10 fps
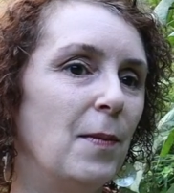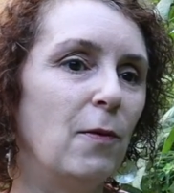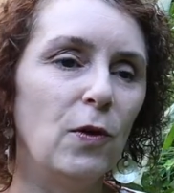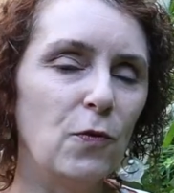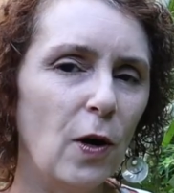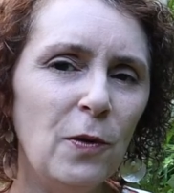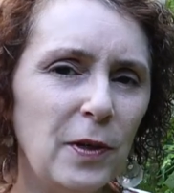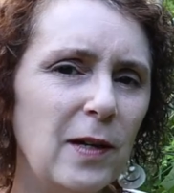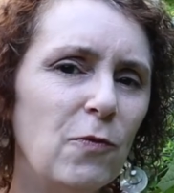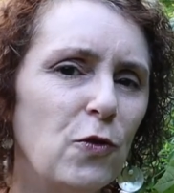And we've grown
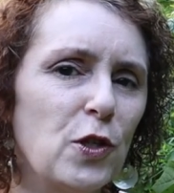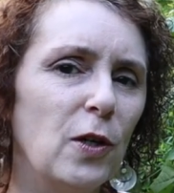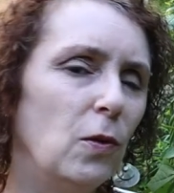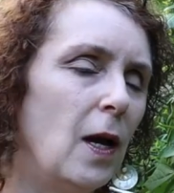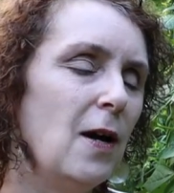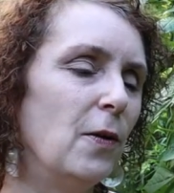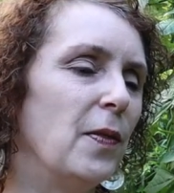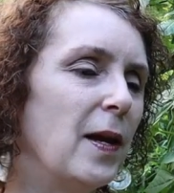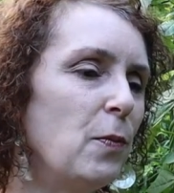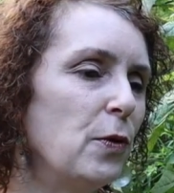them for so long,
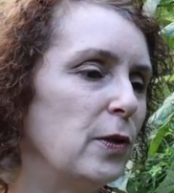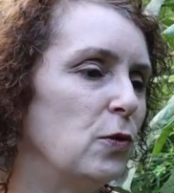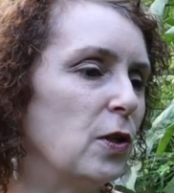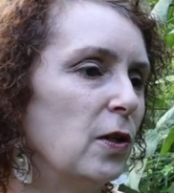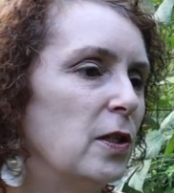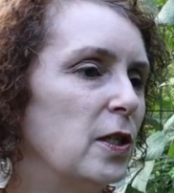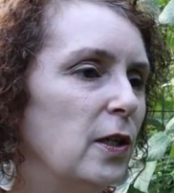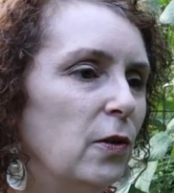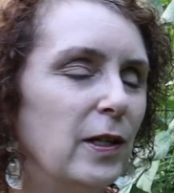and they produce good too.